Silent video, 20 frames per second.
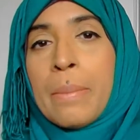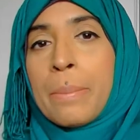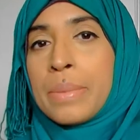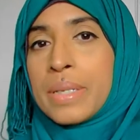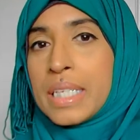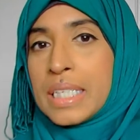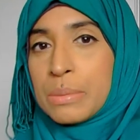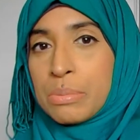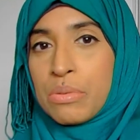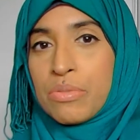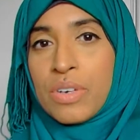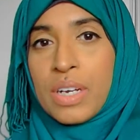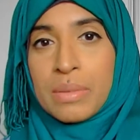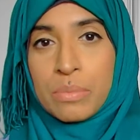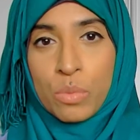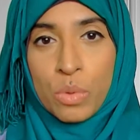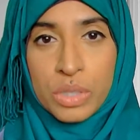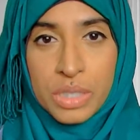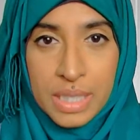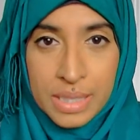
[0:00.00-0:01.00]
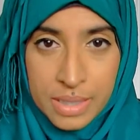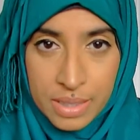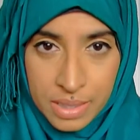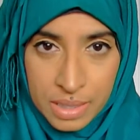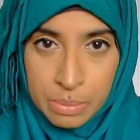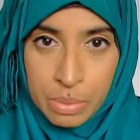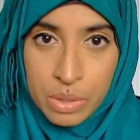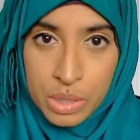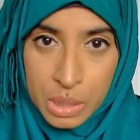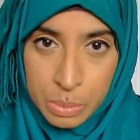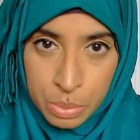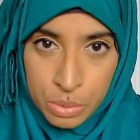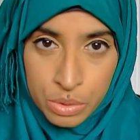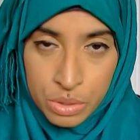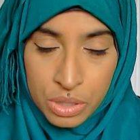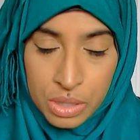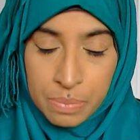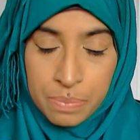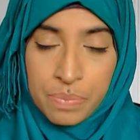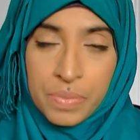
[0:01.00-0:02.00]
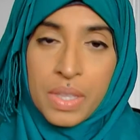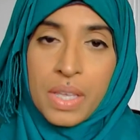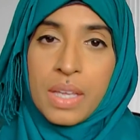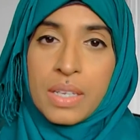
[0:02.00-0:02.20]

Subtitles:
Please provide more details about this person.